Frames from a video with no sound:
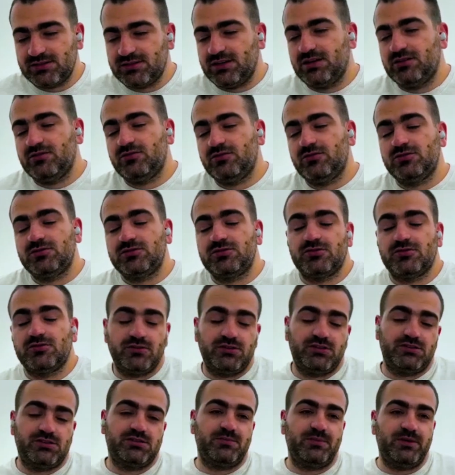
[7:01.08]
And also
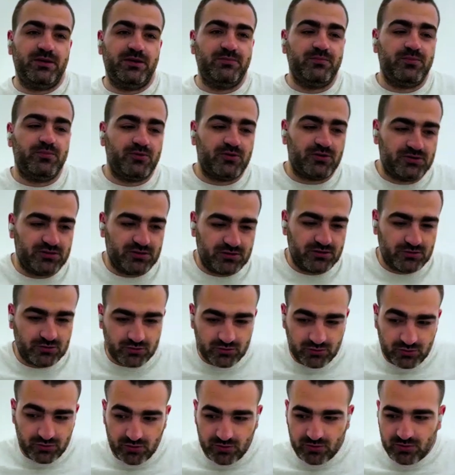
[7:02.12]
it's important to
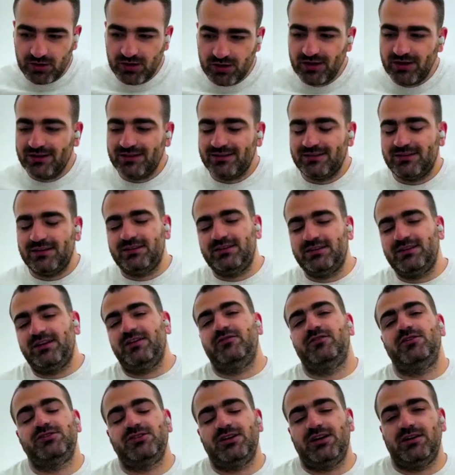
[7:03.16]
know that
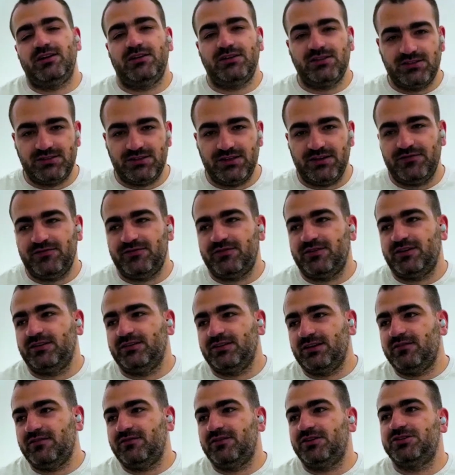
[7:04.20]
every channel is different.
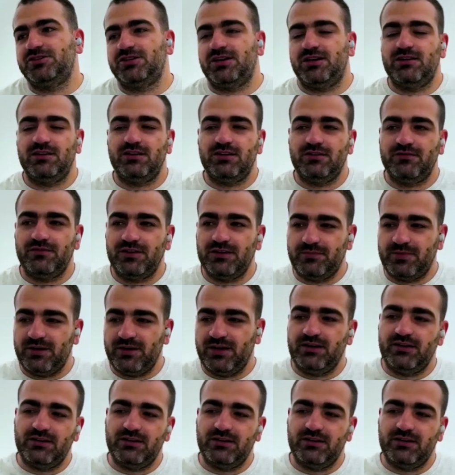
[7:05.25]
Every channel will bring